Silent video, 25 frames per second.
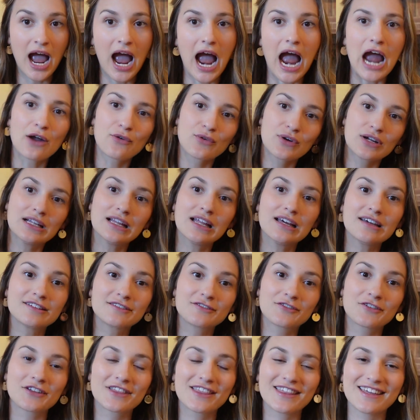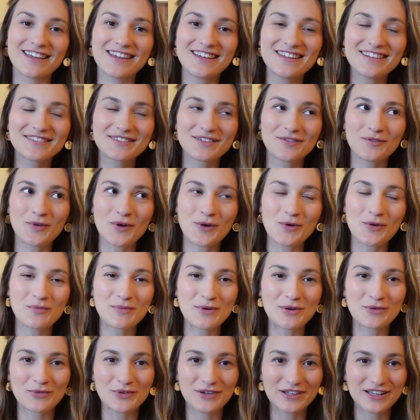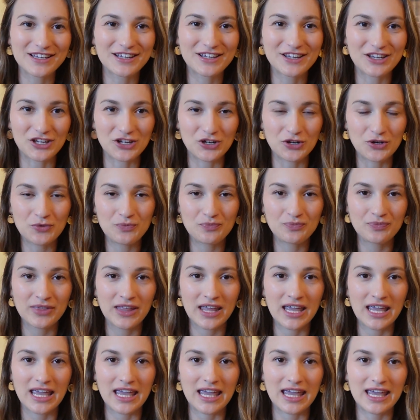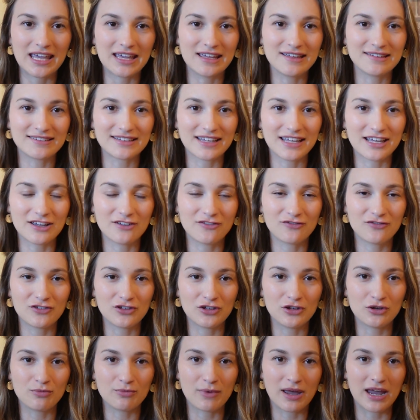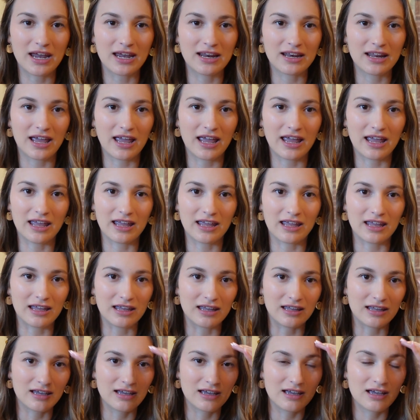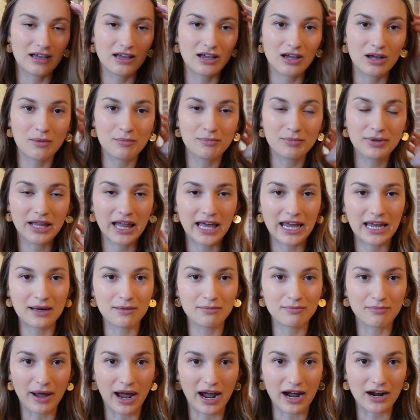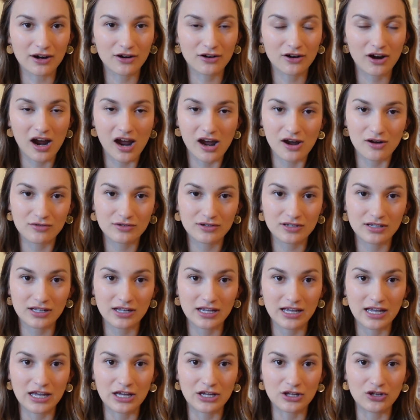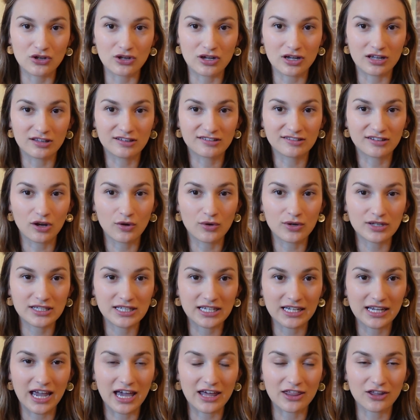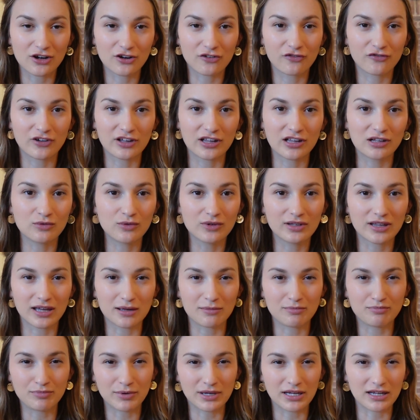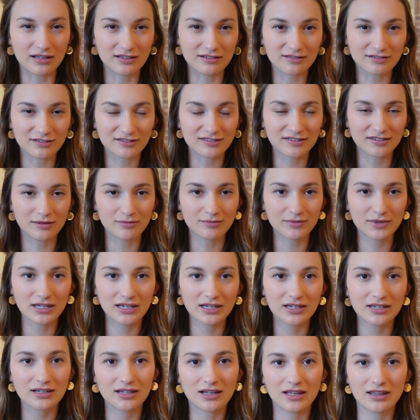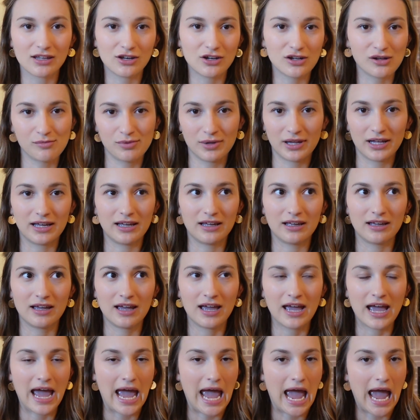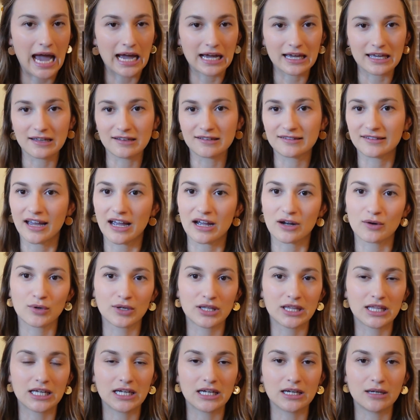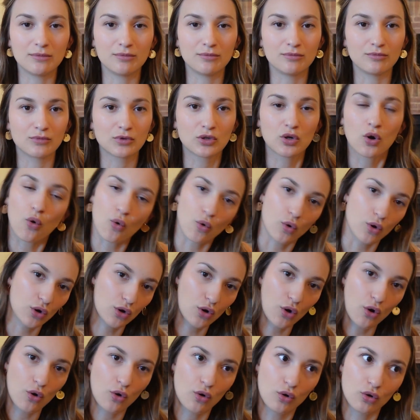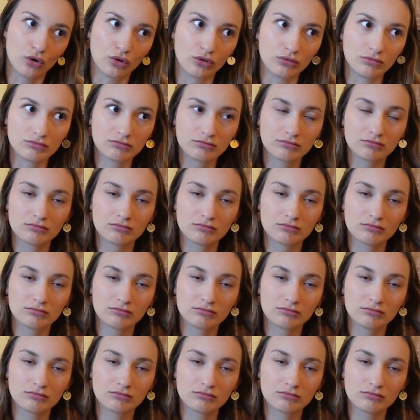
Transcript: I realized for these, what would be really cute is if you made a plain background. You could sew it together, fill it with like beans or something, and then you can play hacky sack with them, cornhole.